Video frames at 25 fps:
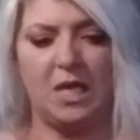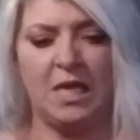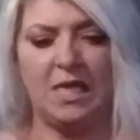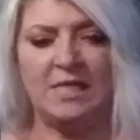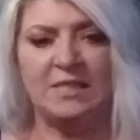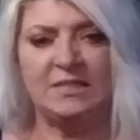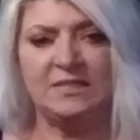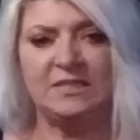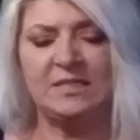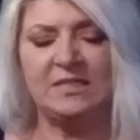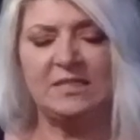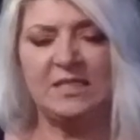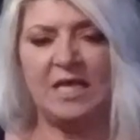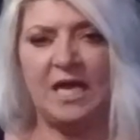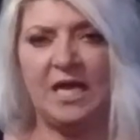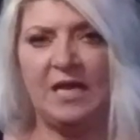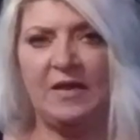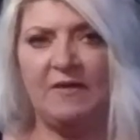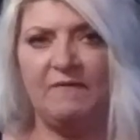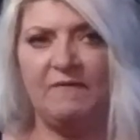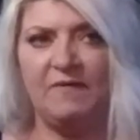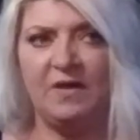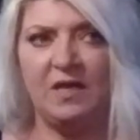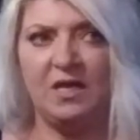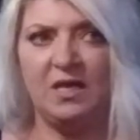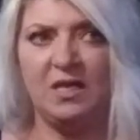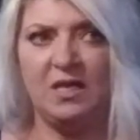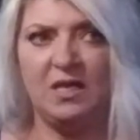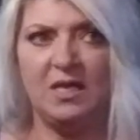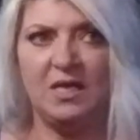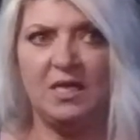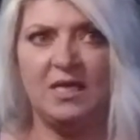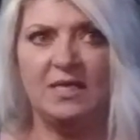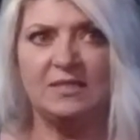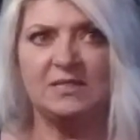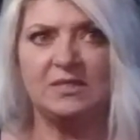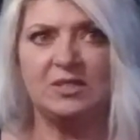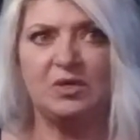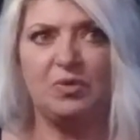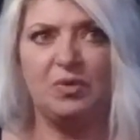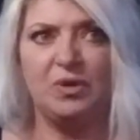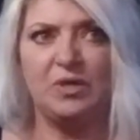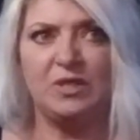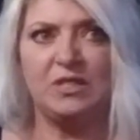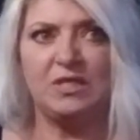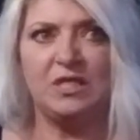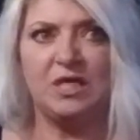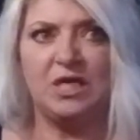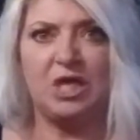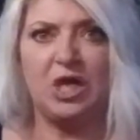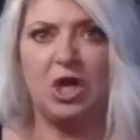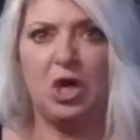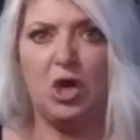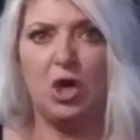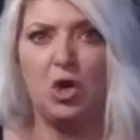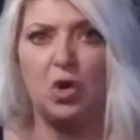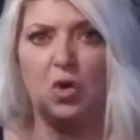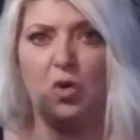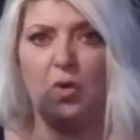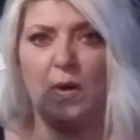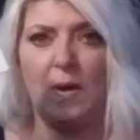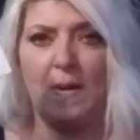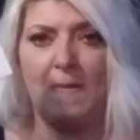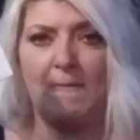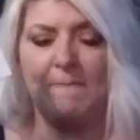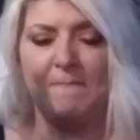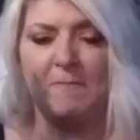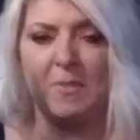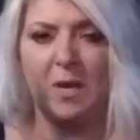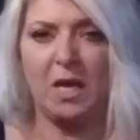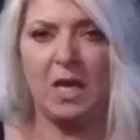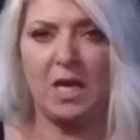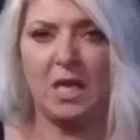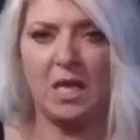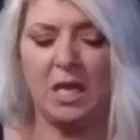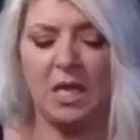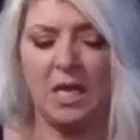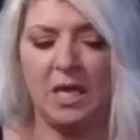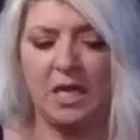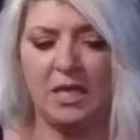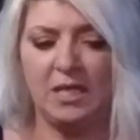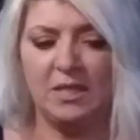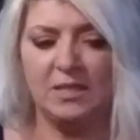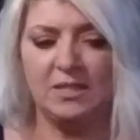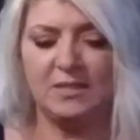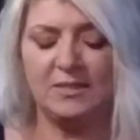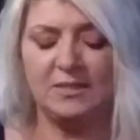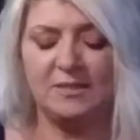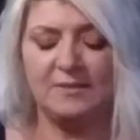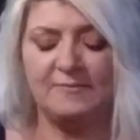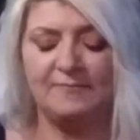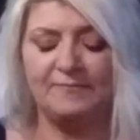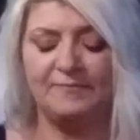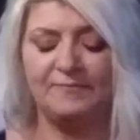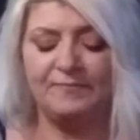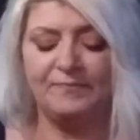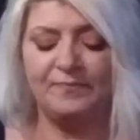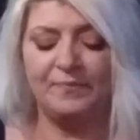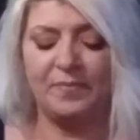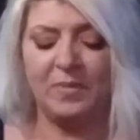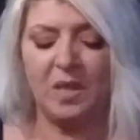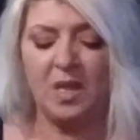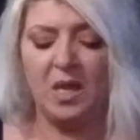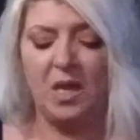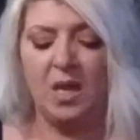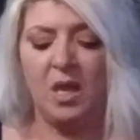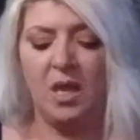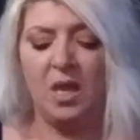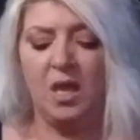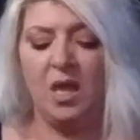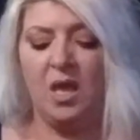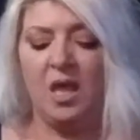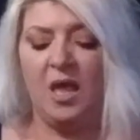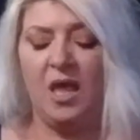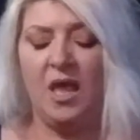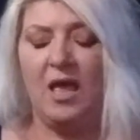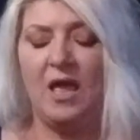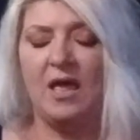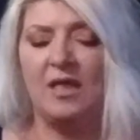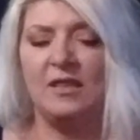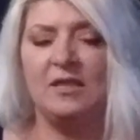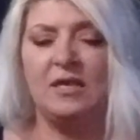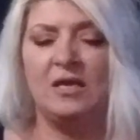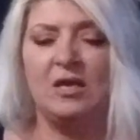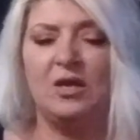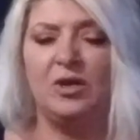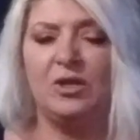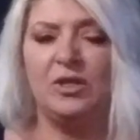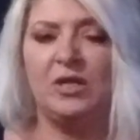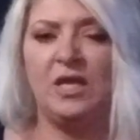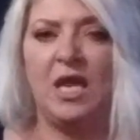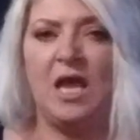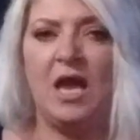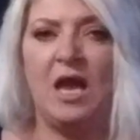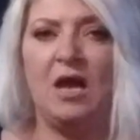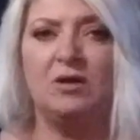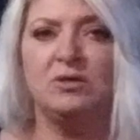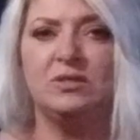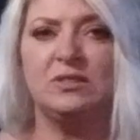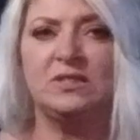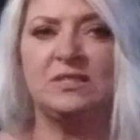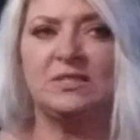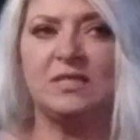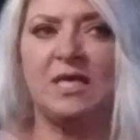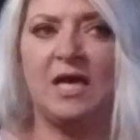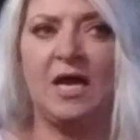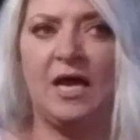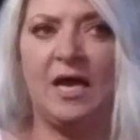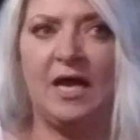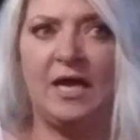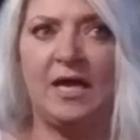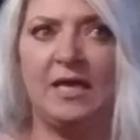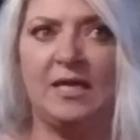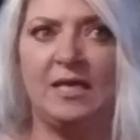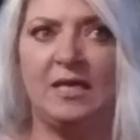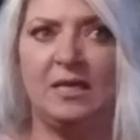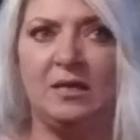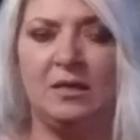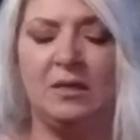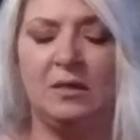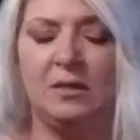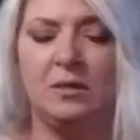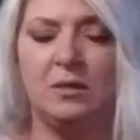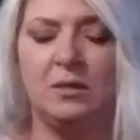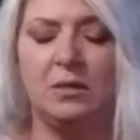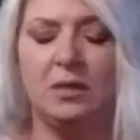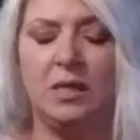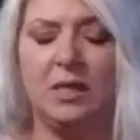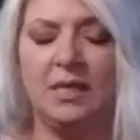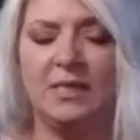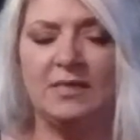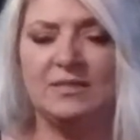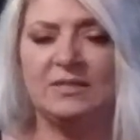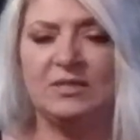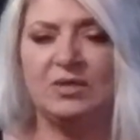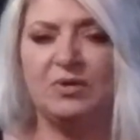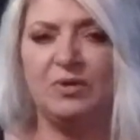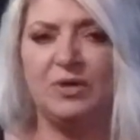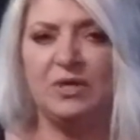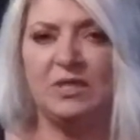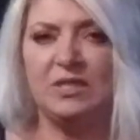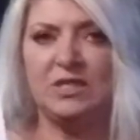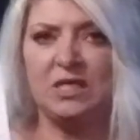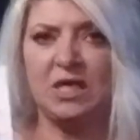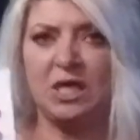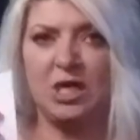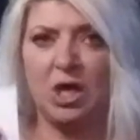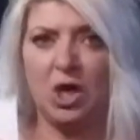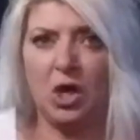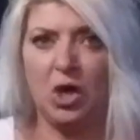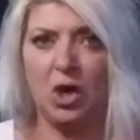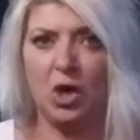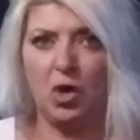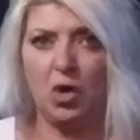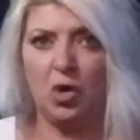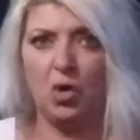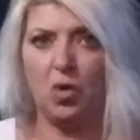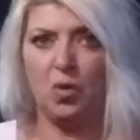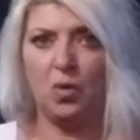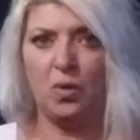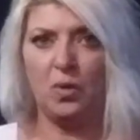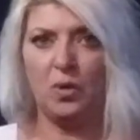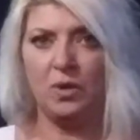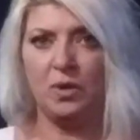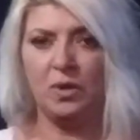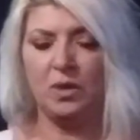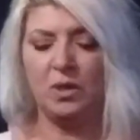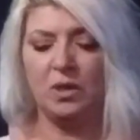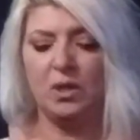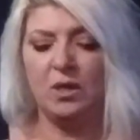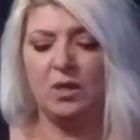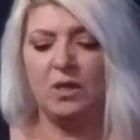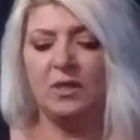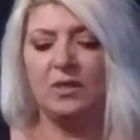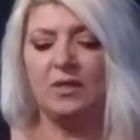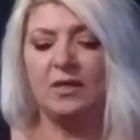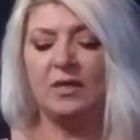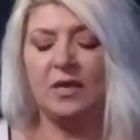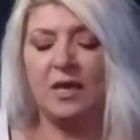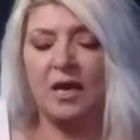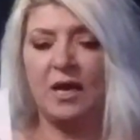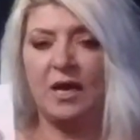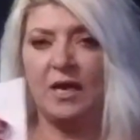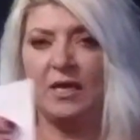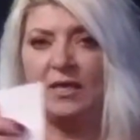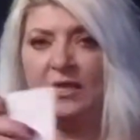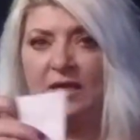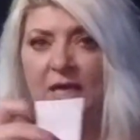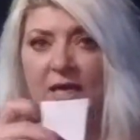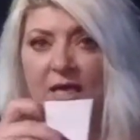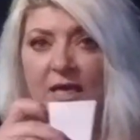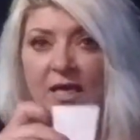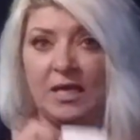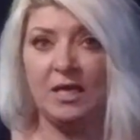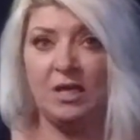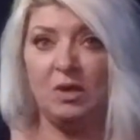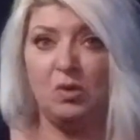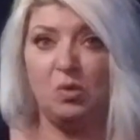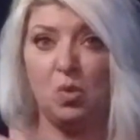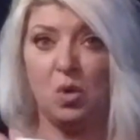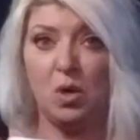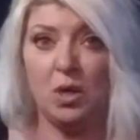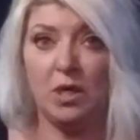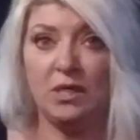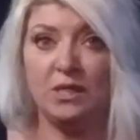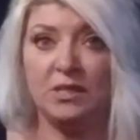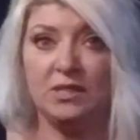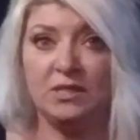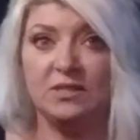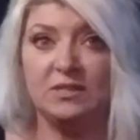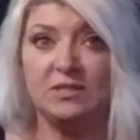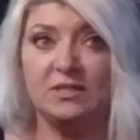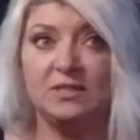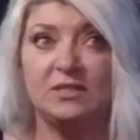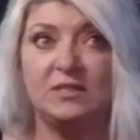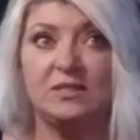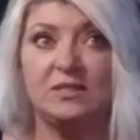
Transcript: inside of it is going to go my client. And then on the outside is going to go the guy that he wants